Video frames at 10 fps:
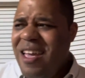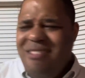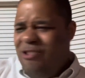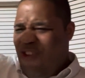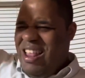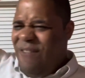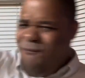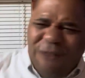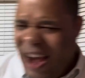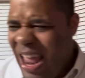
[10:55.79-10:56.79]
They're trying to
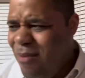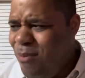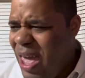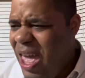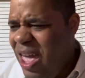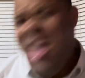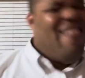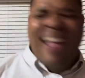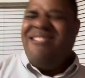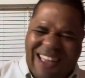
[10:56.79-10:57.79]
frame me.
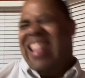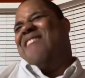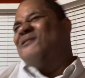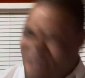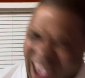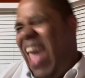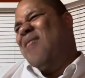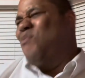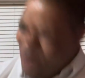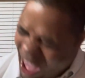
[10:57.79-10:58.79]
They're trying to
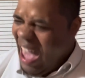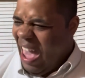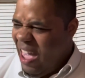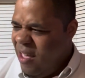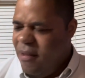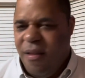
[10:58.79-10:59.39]
frame me.